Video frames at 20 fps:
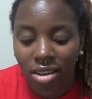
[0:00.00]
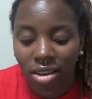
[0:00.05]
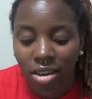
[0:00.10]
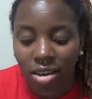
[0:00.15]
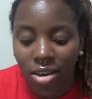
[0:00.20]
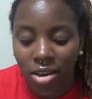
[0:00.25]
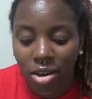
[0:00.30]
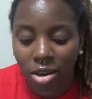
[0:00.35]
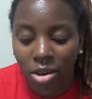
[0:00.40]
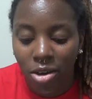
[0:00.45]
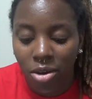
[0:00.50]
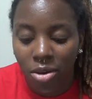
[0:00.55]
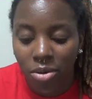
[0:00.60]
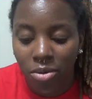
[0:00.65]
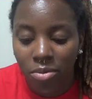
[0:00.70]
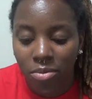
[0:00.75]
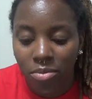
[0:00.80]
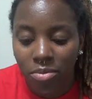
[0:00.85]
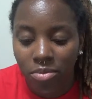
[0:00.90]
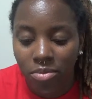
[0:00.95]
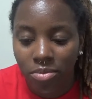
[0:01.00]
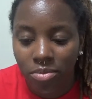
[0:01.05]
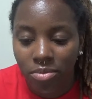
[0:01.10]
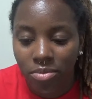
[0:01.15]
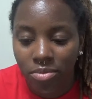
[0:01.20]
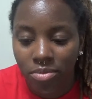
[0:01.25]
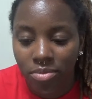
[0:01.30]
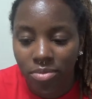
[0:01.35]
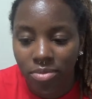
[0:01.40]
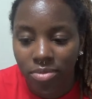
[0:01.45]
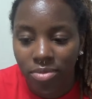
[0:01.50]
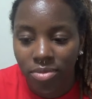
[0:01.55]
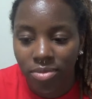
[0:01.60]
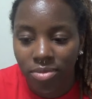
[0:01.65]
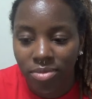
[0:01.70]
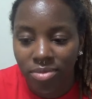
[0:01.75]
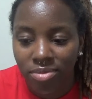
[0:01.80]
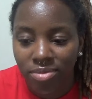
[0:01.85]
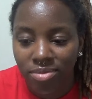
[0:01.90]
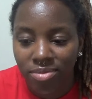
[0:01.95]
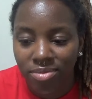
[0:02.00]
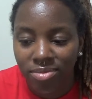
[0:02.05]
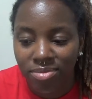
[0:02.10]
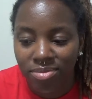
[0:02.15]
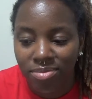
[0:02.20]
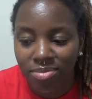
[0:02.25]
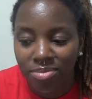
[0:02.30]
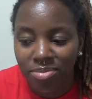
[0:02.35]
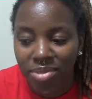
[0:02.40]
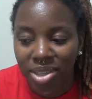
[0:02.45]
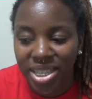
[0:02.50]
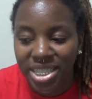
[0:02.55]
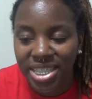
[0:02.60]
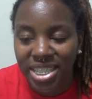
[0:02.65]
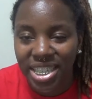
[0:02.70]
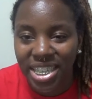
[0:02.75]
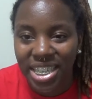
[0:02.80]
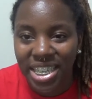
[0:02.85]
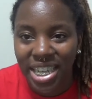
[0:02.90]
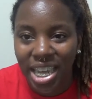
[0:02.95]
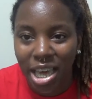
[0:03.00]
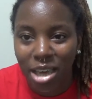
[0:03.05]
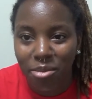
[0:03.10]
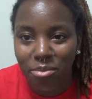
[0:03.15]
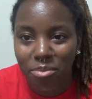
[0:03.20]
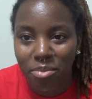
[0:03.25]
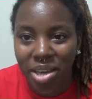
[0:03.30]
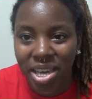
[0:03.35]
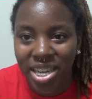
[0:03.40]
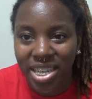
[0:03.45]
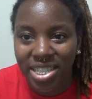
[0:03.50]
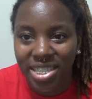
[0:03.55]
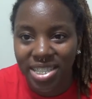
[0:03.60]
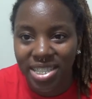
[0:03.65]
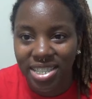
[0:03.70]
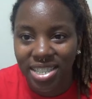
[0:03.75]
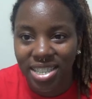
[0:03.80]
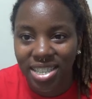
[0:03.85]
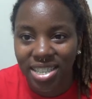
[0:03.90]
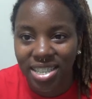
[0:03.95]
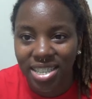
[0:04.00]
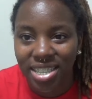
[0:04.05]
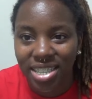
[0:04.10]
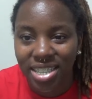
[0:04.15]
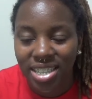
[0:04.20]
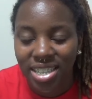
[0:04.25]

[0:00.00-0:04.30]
um, basically like medicine.